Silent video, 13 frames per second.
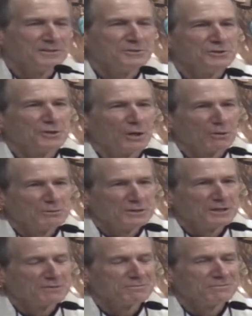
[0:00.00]

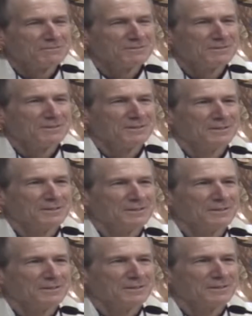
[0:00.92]
Joseph
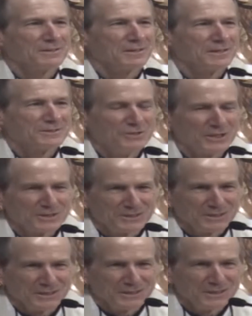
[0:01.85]

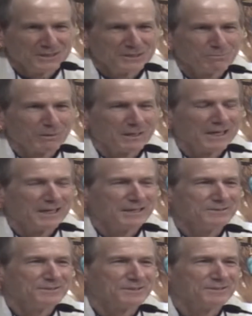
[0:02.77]
adjusted his
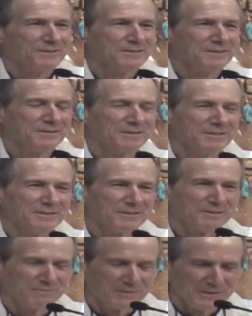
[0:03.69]
plans
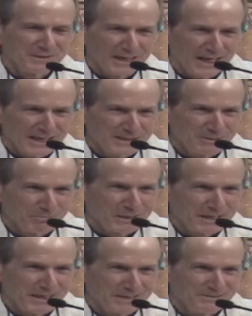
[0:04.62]
to fit God's
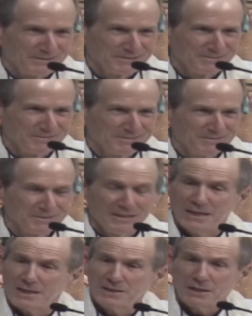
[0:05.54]
plans.
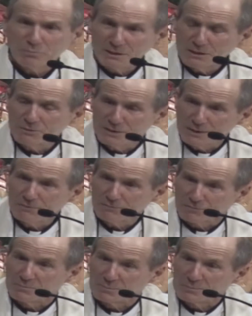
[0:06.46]
And then we don't hear
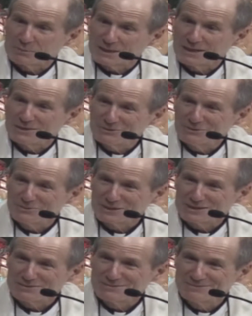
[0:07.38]
from him again, do we?
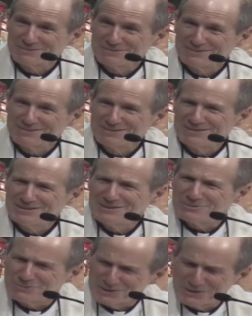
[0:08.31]

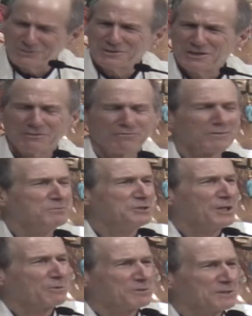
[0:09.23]
We don't hear from
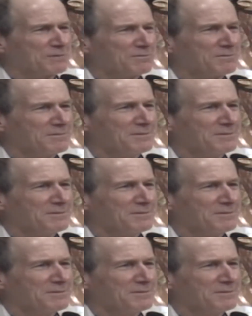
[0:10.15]
Joseph.